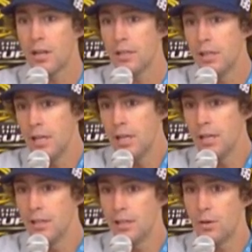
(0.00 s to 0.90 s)
And,
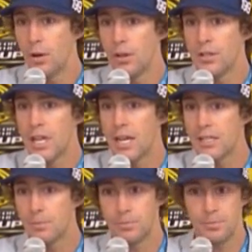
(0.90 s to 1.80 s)
you know, all those guys
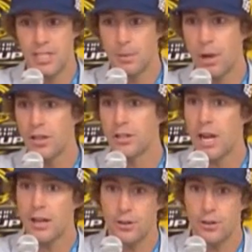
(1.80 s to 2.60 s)
I'm seeing around the track,